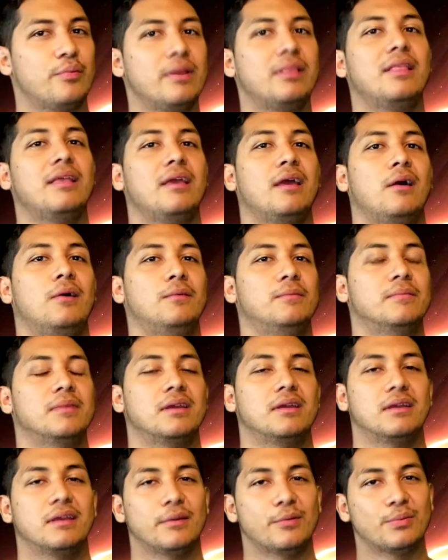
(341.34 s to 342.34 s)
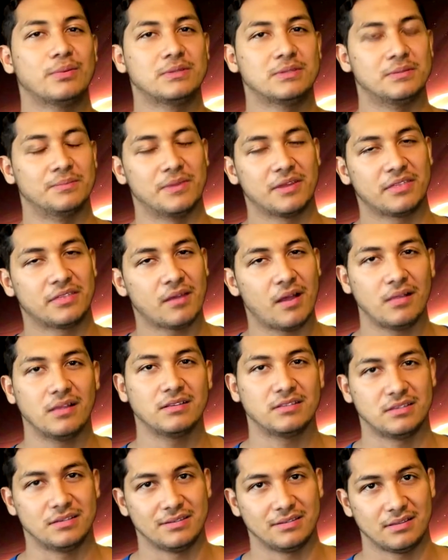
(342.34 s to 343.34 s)
really help me. It was the
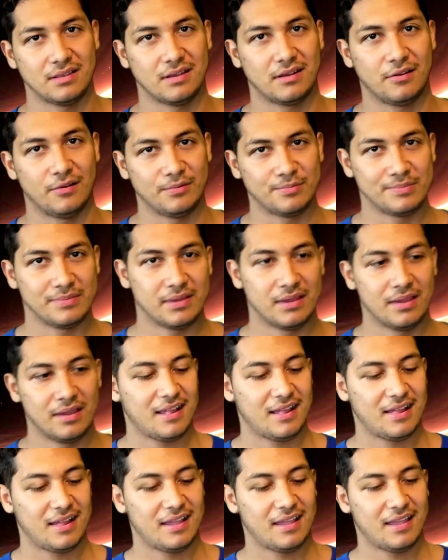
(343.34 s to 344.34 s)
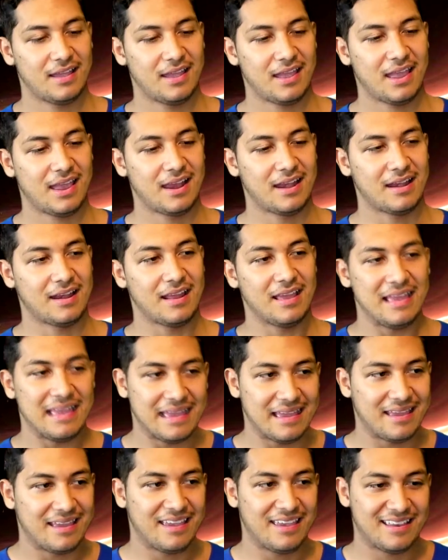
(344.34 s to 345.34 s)
mythologies that helped me. And,
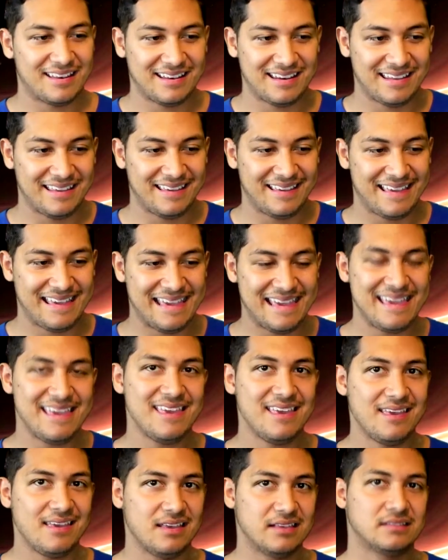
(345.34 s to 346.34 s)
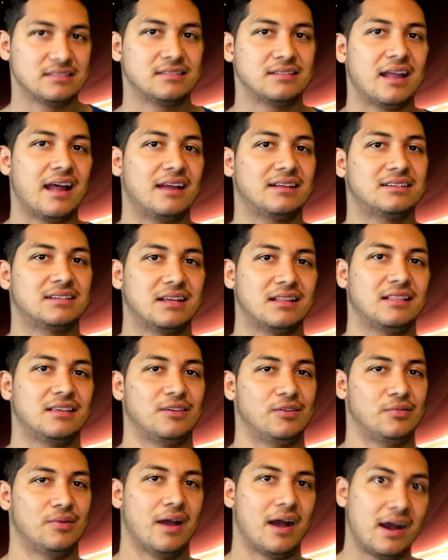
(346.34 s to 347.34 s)
and he is not telling
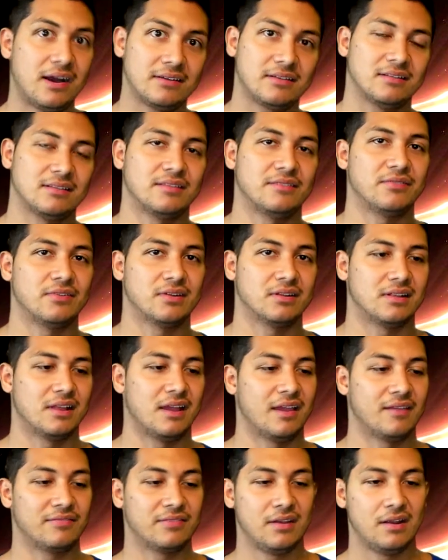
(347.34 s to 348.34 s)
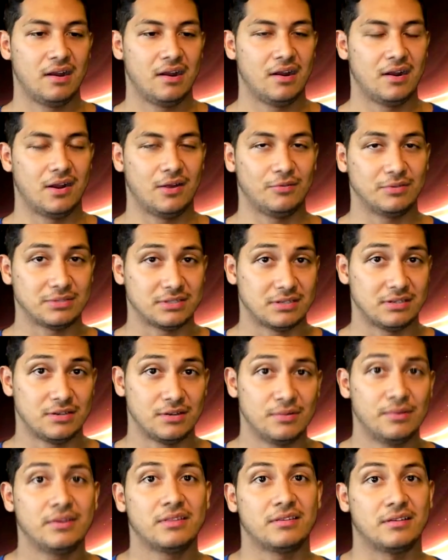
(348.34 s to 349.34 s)
you how to live your life, what to do
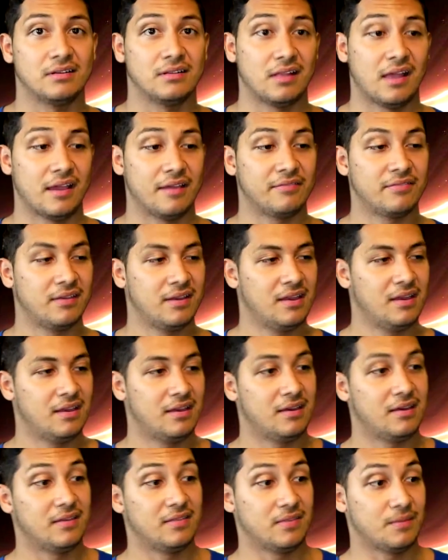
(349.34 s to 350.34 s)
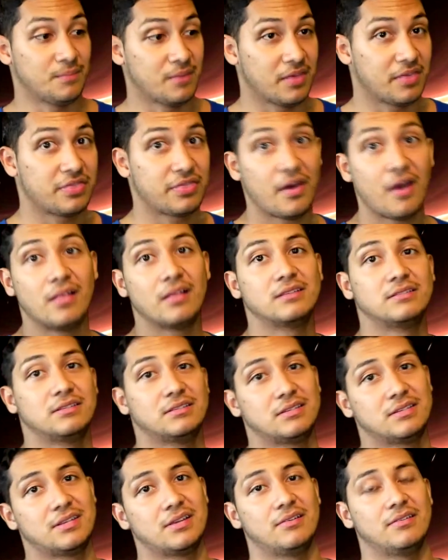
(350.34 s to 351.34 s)
with your life. The
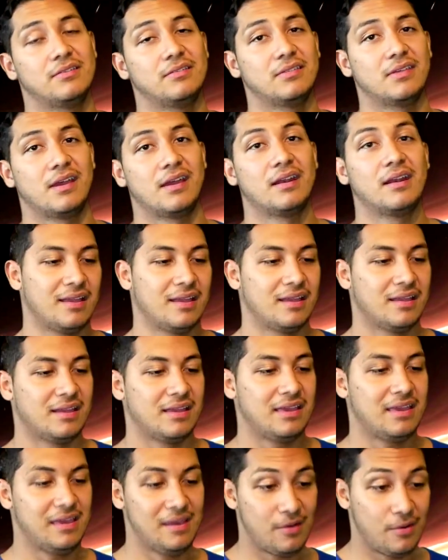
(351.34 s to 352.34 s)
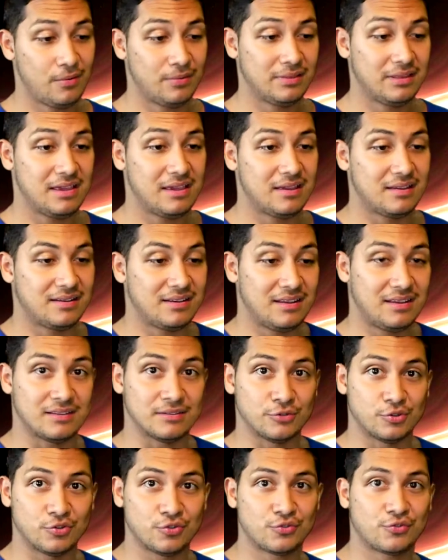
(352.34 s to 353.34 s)
mythologies tell you that. He only
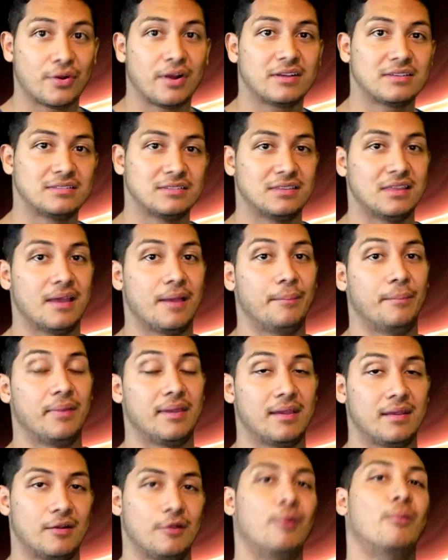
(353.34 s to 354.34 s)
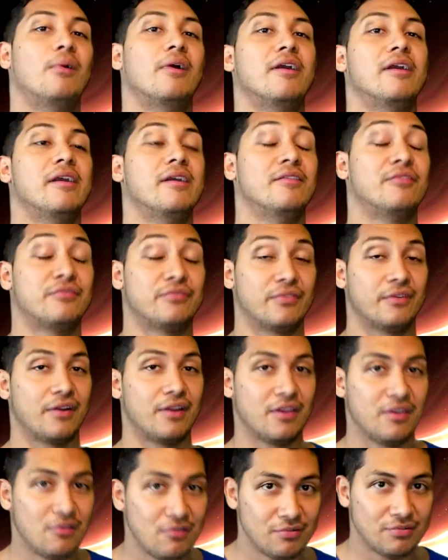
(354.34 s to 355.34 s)
deconstructs them in a way for
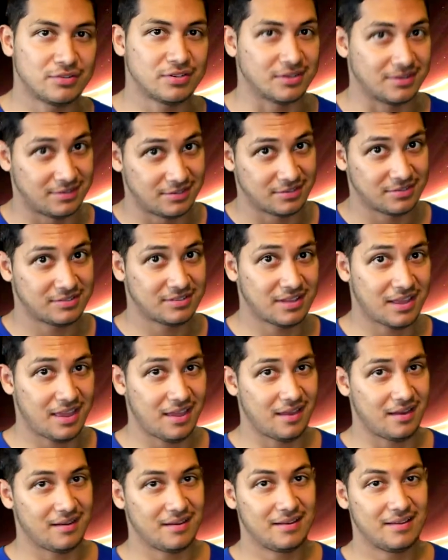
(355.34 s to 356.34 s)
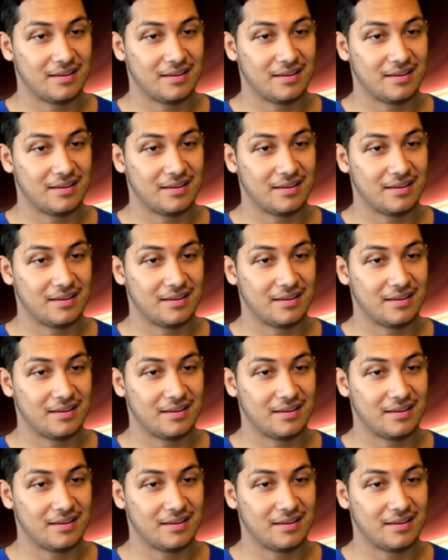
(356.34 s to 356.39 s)
you to understand.